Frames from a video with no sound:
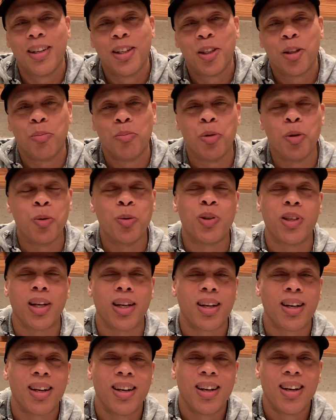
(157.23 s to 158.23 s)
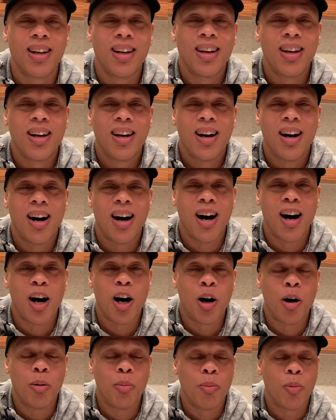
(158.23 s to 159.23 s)
the music
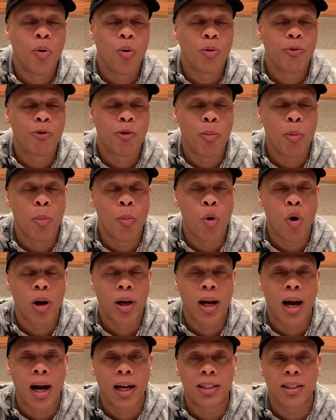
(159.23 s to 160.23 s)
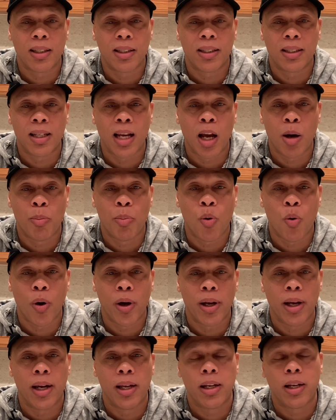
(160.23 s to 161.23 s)
from a more conscious
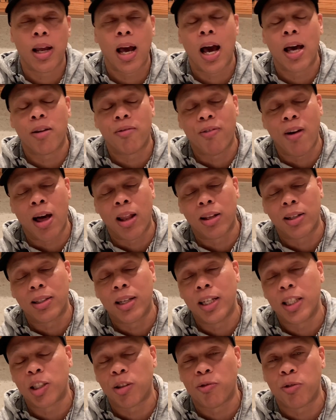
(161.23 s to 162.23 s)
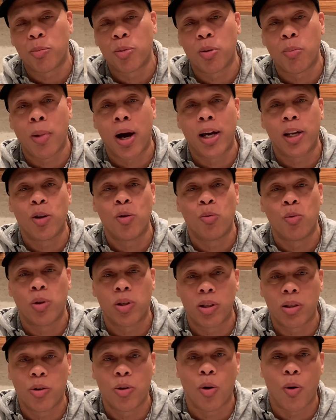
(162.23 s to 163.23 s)
standpoint, and then had a validation from somebody who
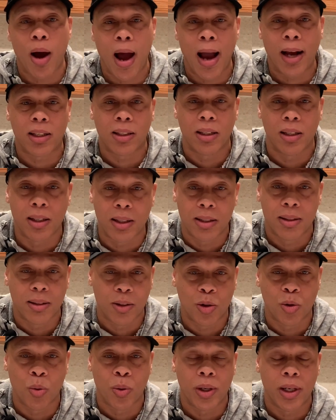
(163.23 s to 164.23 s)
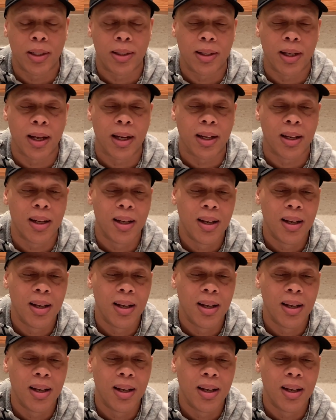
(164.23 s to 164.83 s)
was, actually doing that thing.